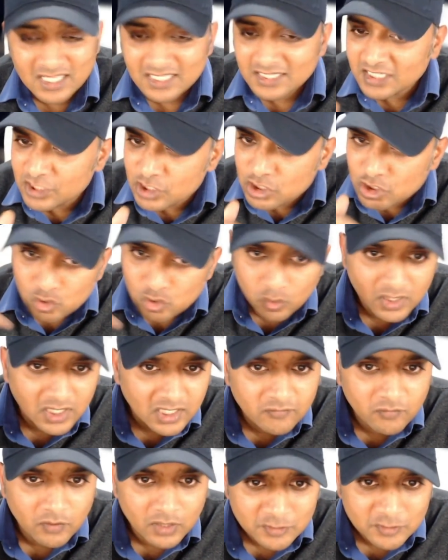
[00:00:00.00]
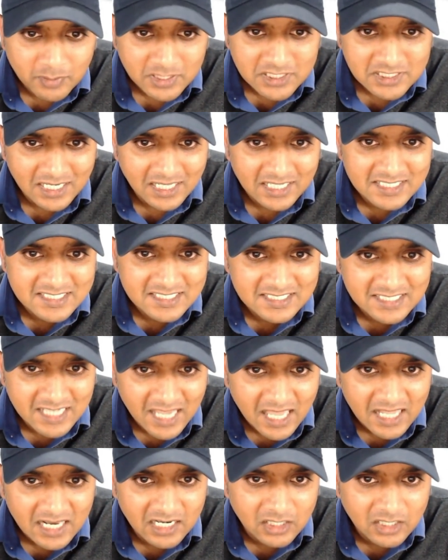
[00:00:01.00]
there's no need for a specialized
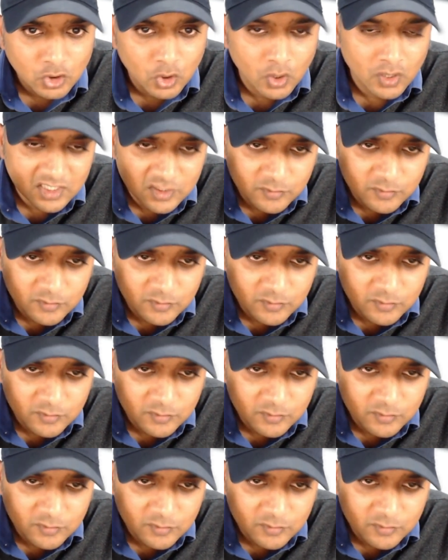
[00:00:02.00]
talent or